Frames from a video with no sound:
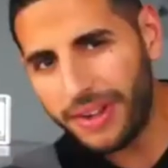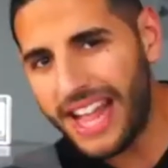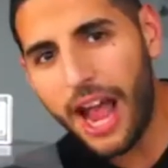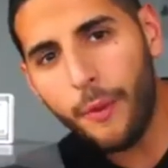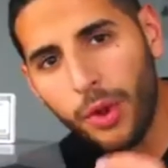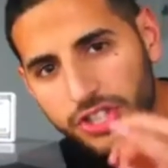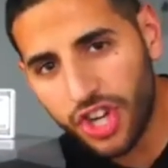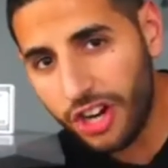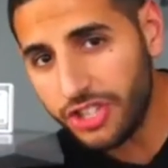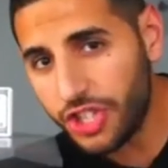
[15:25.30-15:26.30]
but I will
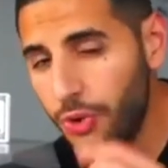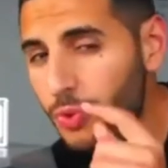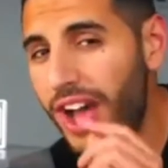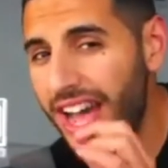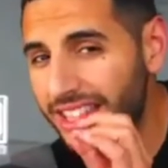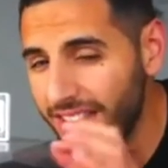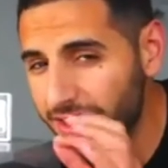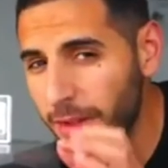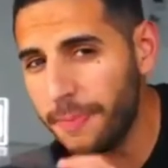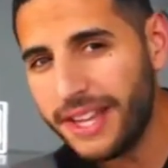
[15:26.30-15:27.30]
charge you a
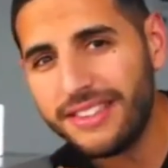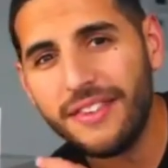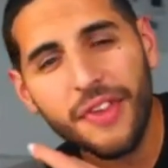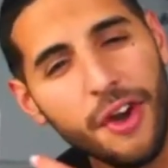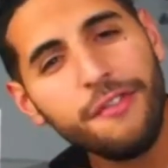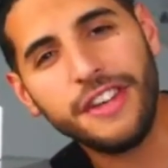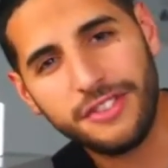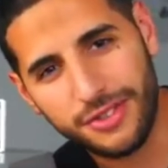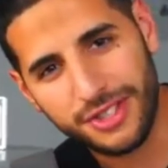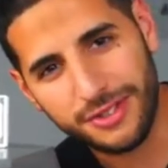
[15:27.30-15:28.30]
little bit of
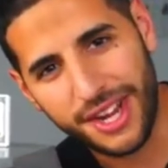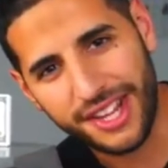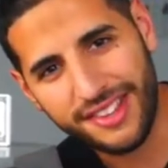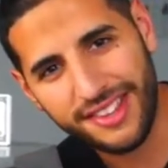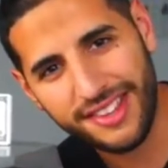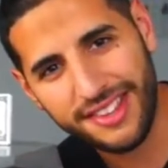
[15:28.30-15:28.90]
interest rate.